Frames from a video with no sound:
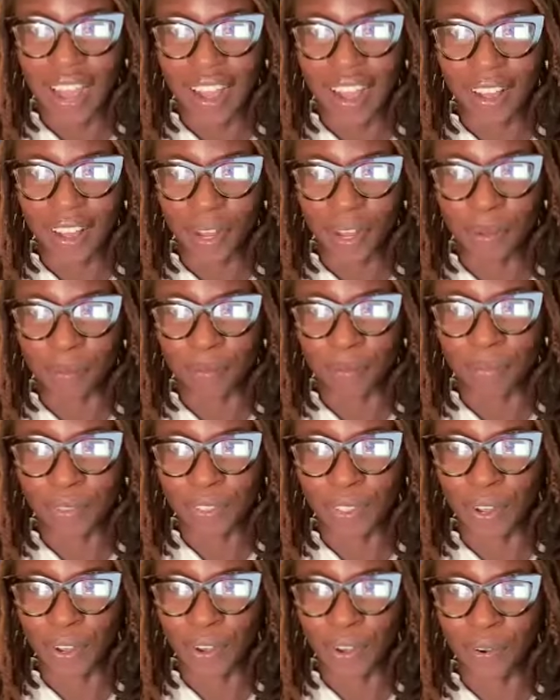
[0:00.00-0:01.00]

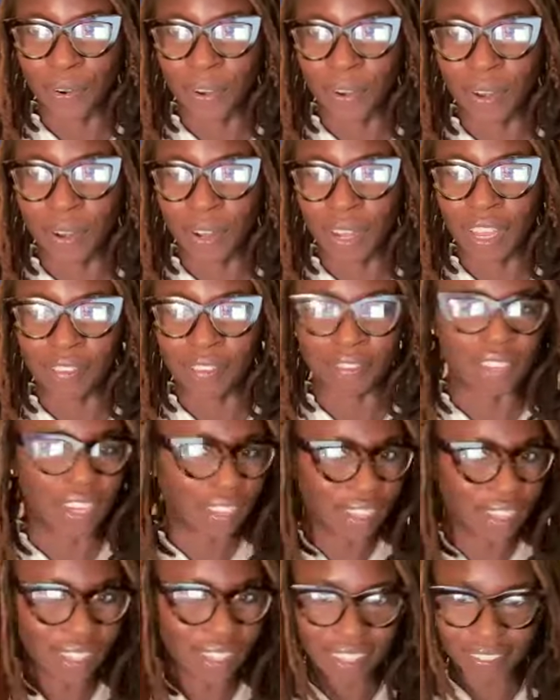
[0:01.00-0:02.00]
So if
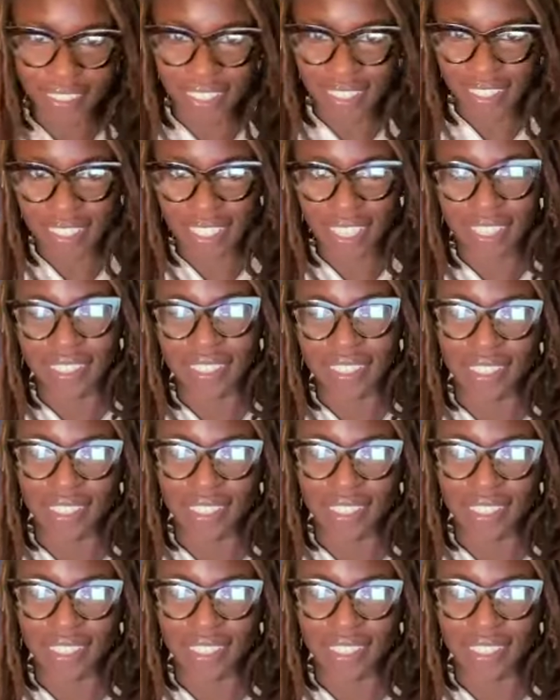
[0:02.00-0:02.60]
nothing left is said,